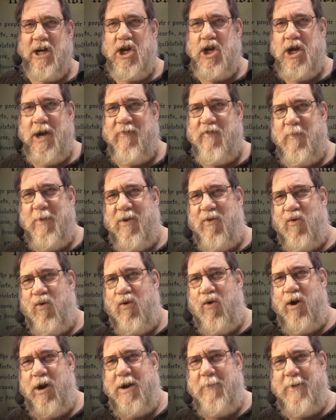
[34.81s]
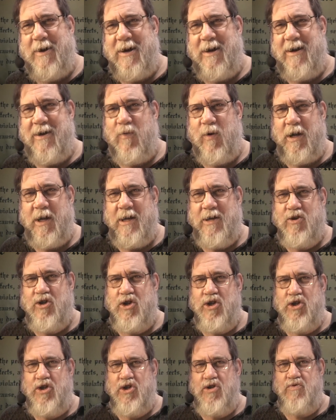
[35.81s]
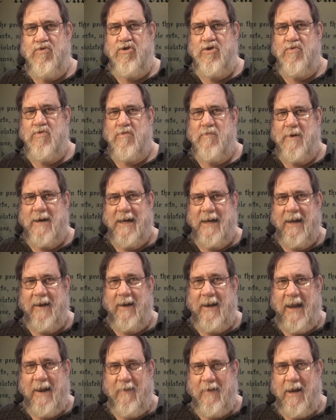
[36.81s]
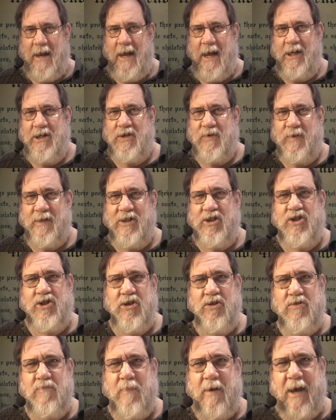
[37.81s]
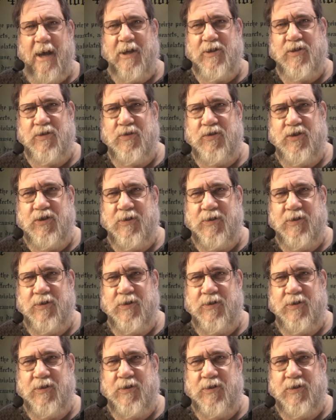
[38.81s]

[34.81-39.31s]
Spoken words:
Government run amok. What should you do about it? And the answer is sue the bastards.